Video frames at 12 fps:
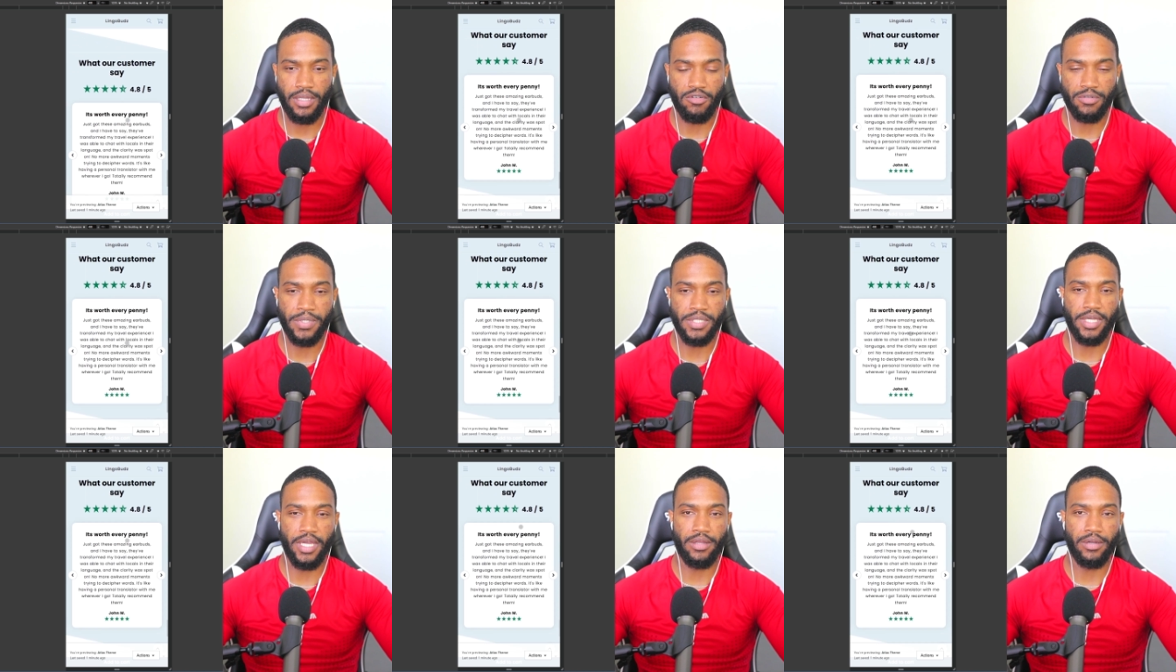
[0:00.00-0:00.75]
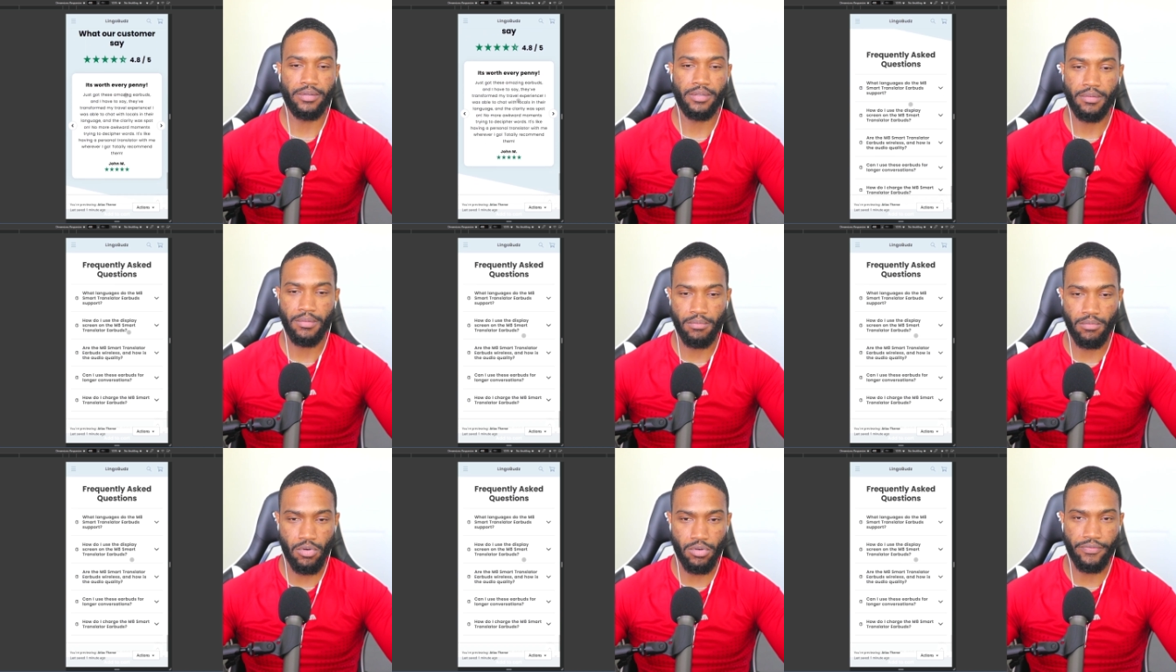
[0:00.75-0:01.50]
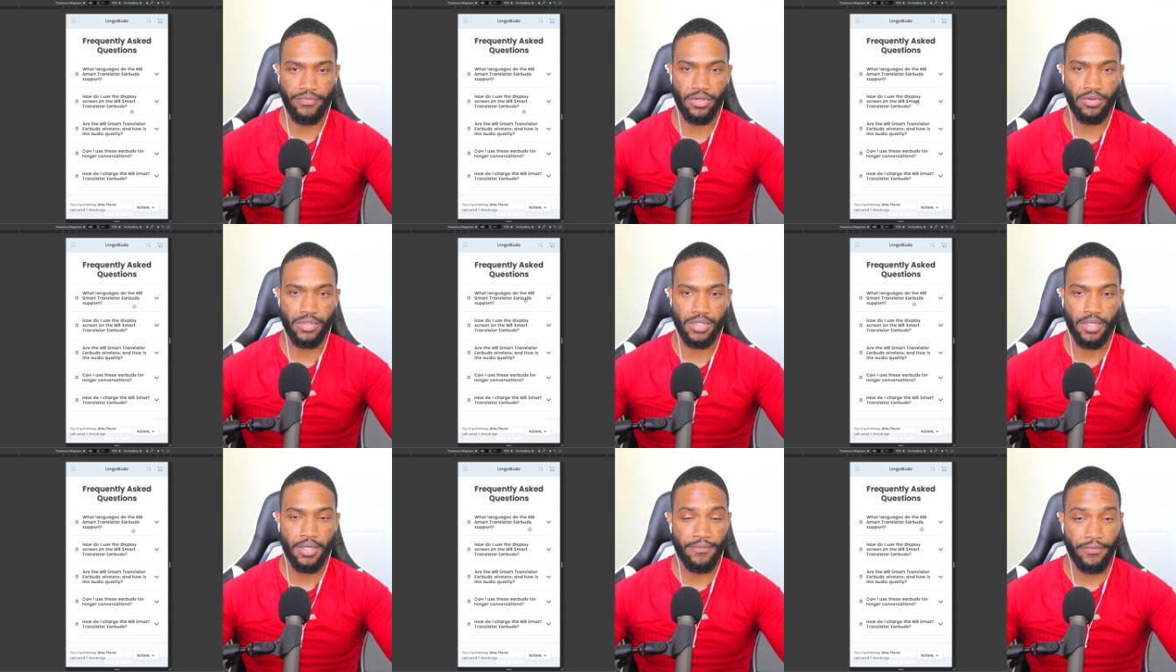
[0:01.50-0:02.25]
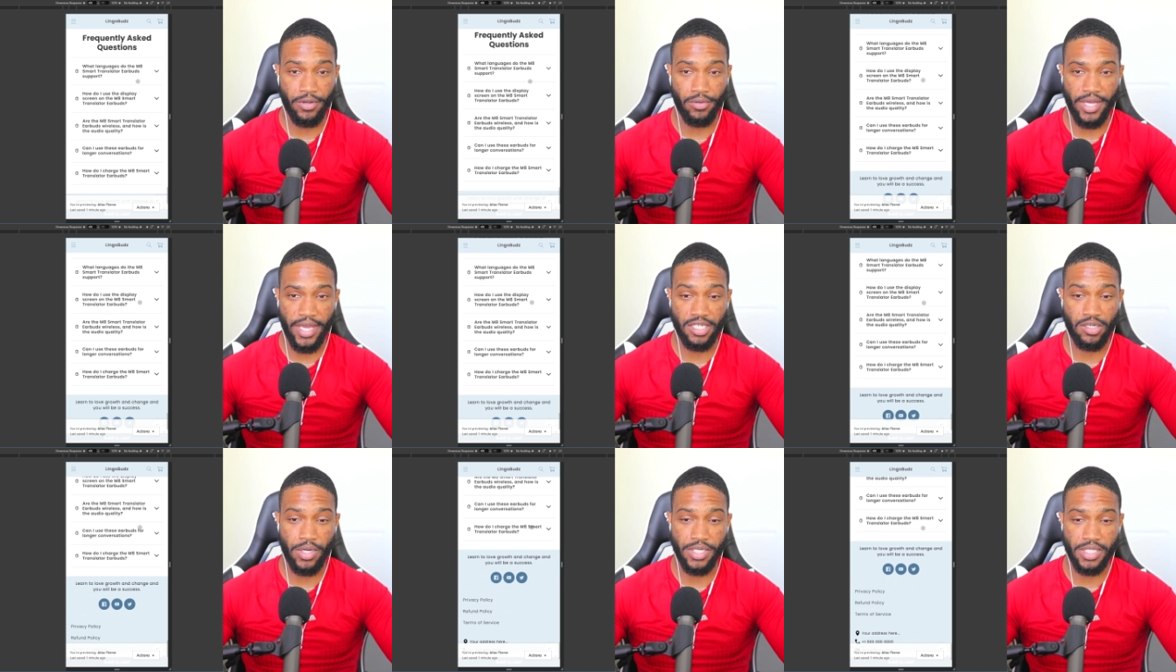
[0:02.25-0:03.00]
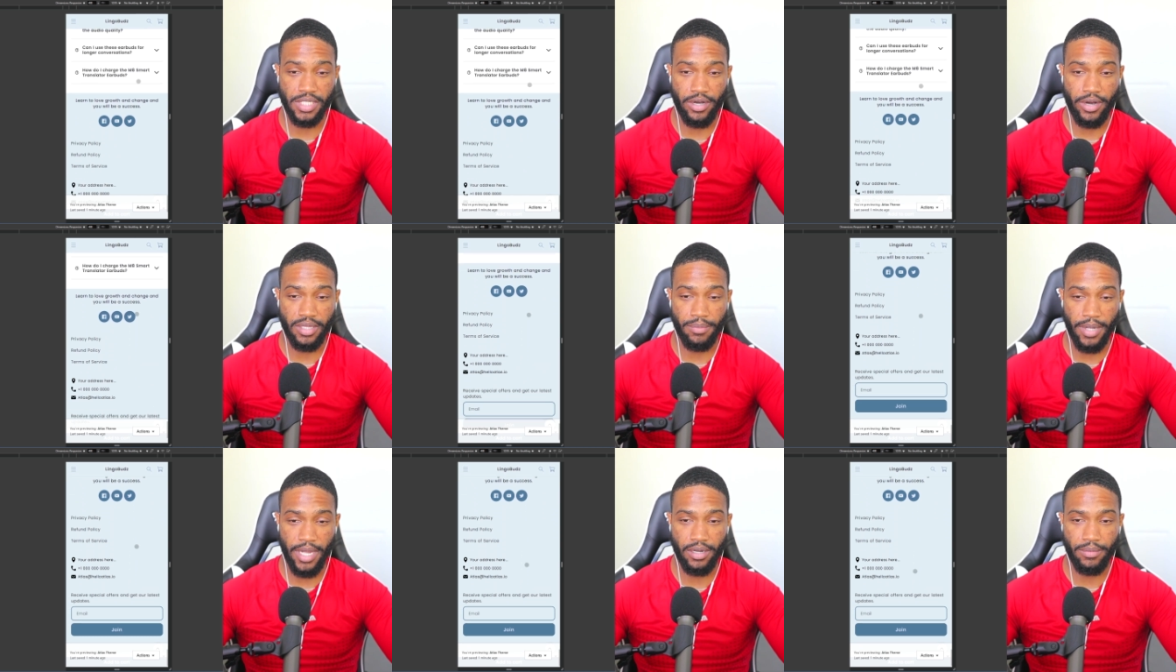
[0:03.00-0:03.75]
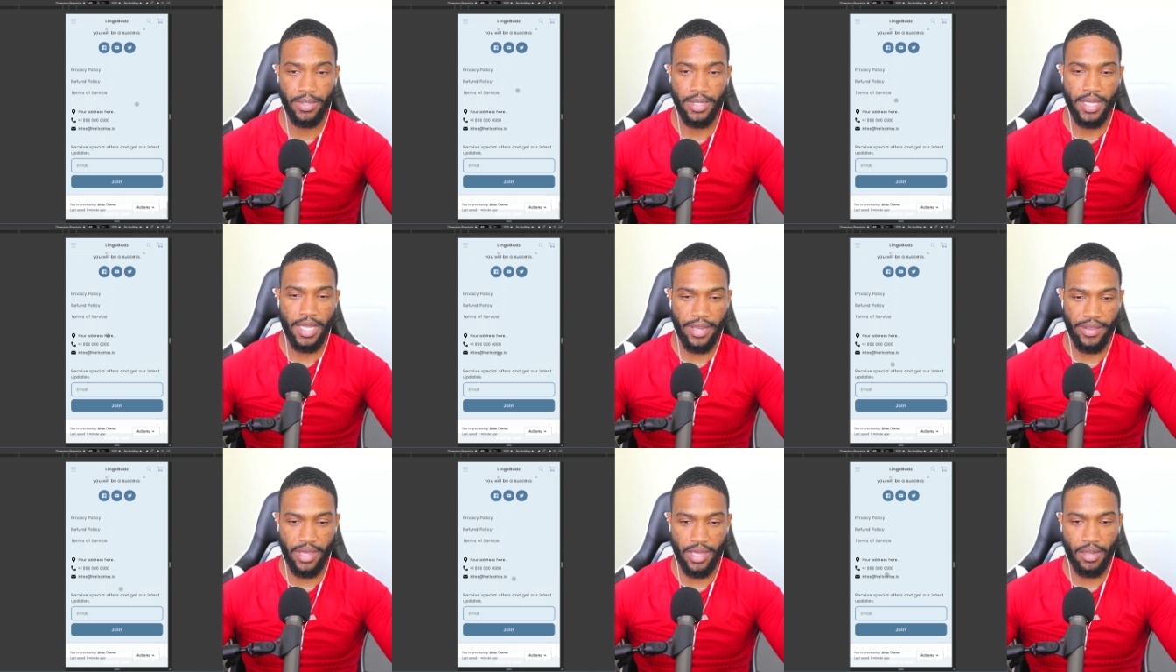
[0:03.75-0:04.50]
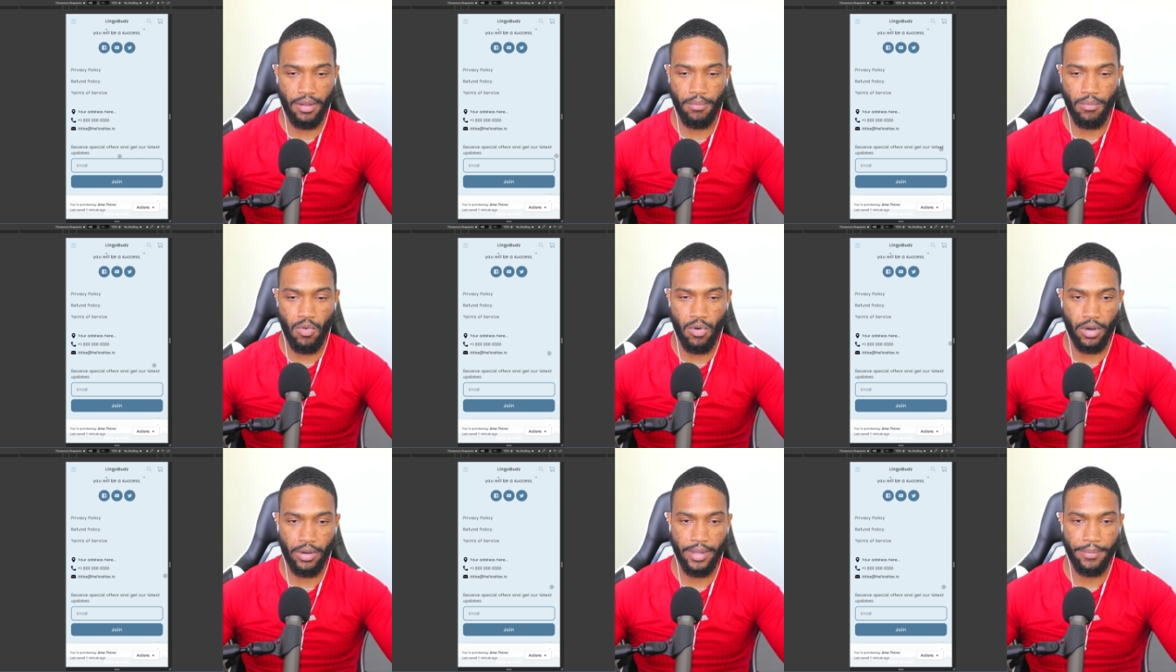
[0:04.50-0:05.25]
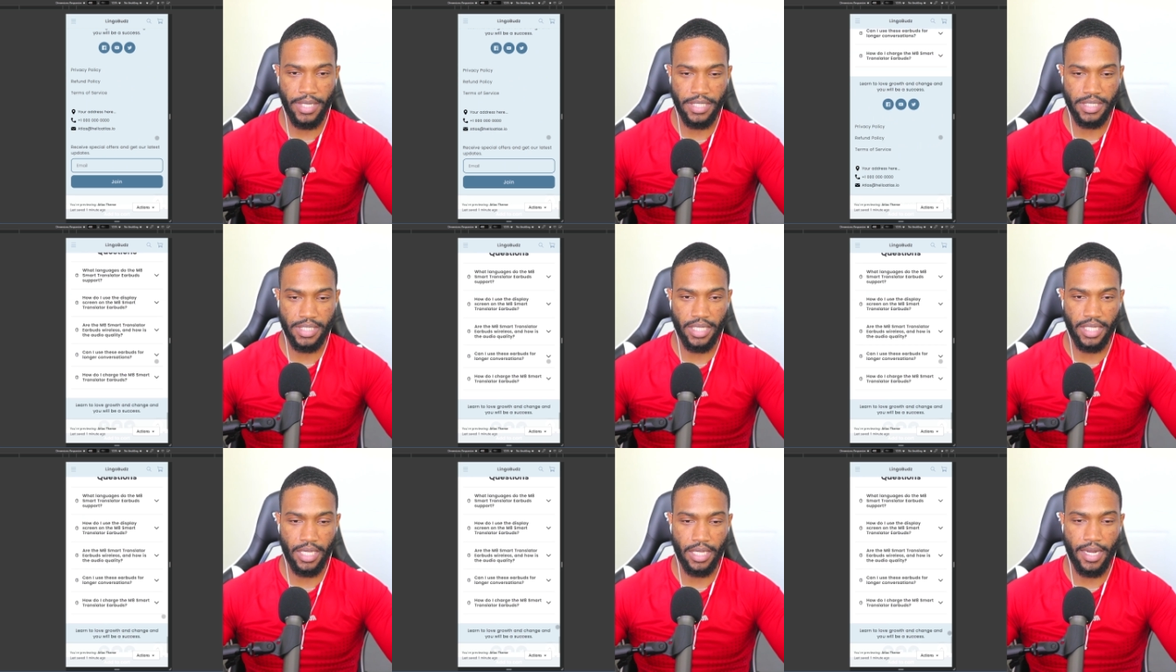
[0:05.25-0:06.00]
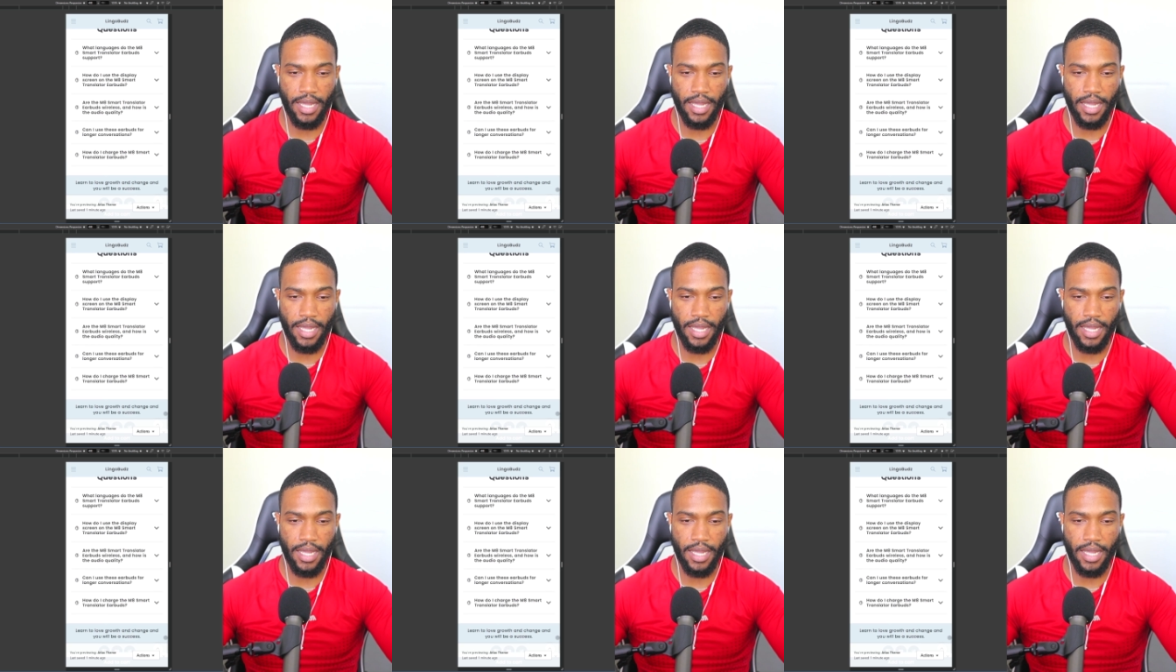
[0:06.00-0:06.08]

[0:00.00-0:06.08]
that was put together, more reviews, frequently asked questions that are at the bottom, and then more pieces at the end.